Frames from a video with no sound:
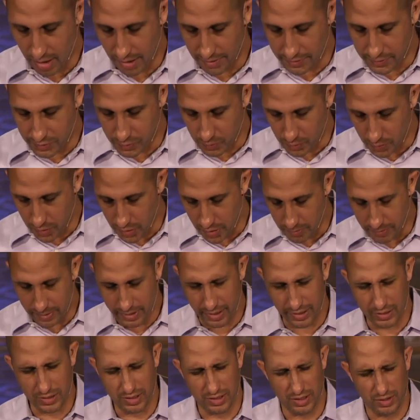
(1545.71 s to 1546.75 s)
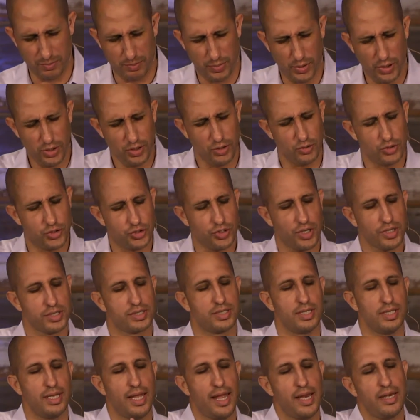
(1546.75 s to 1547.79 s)
to God's word, because to put your
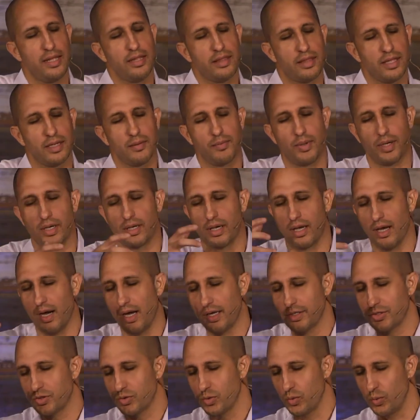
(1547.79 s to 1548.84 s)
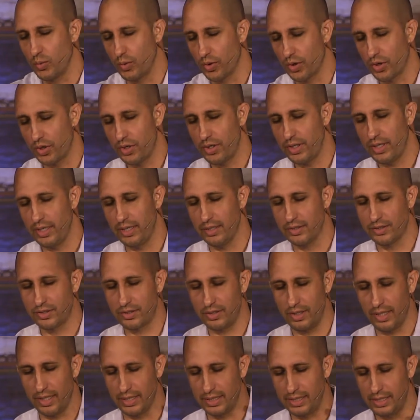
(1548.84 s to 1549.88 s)
trust in anything but God's word
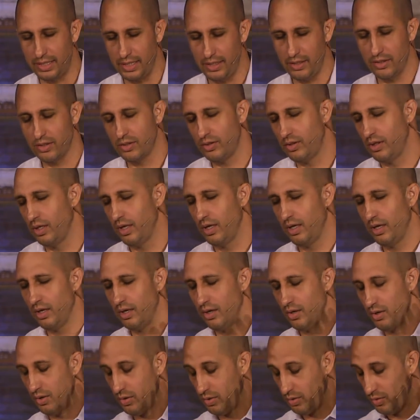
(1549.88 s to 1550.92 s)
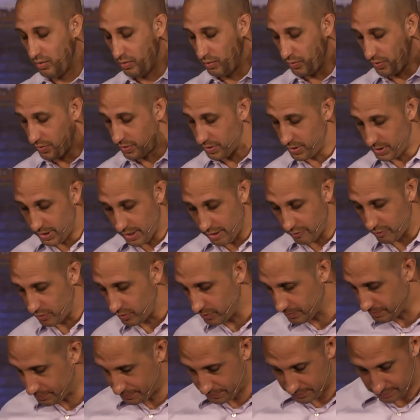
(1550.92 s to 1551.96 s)
is a deal with the
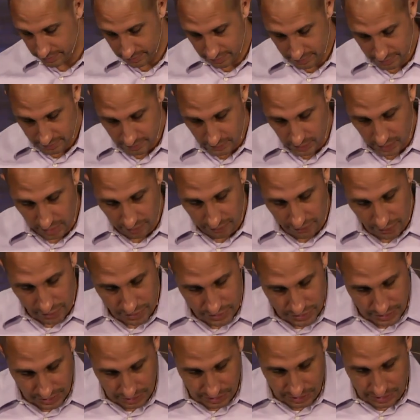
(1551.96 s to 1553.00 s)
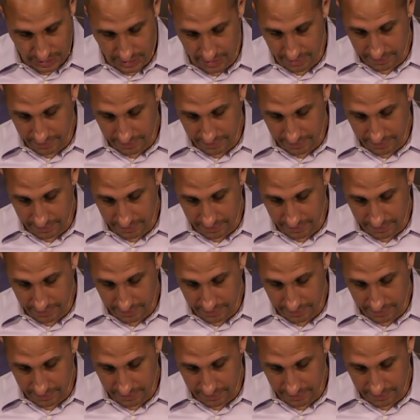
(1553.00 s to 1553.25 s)
devil. Look at verse